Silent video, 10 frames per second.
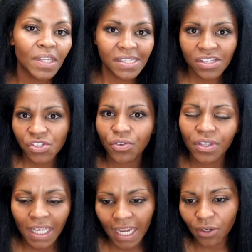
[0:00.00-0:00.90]
This is
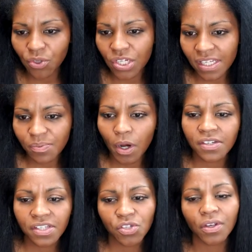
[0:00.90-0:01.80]
certainly an energy as
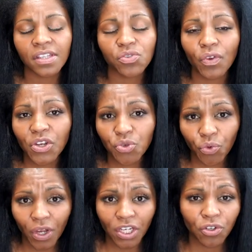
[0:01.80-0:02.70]
Mars is during this
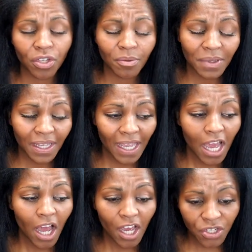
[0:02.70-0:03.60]
retrograde. You're going to be
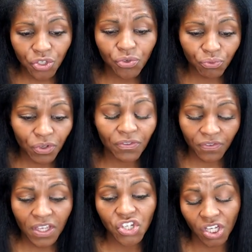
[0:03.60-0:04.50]
under
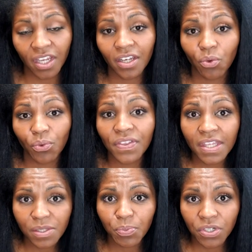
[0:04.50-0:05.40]
revision with
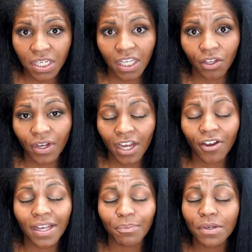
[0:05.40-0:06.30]
this particular
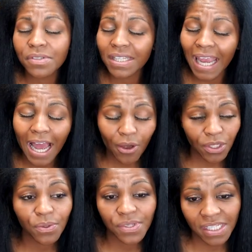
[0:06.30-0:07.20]
area, mostly how
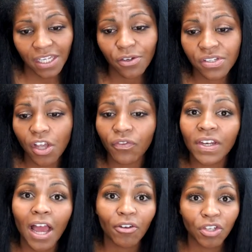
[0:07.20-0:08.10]
you see yourself
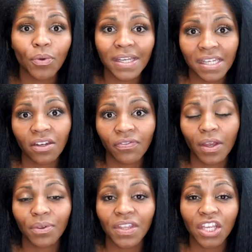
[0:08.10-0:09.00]
and how you identify
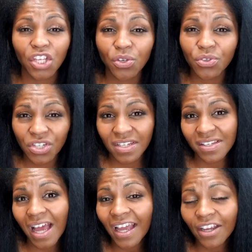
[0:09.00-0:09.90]
with a huge
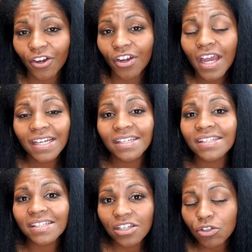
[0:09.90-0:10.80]
desire to
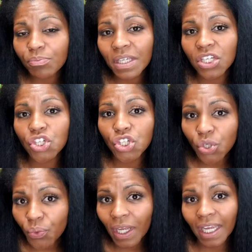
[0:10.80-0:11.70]
still be
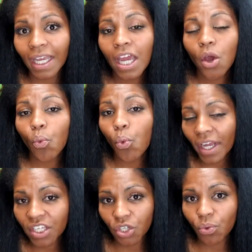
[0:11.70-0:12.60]
doing
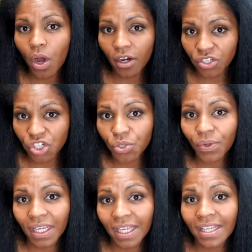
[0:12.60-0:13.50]
what you are
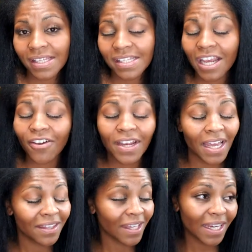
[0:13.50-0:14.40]
doing in this
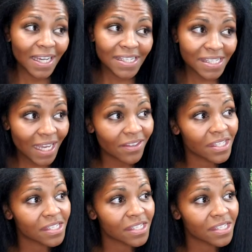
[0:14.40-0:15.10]
area. And like I said,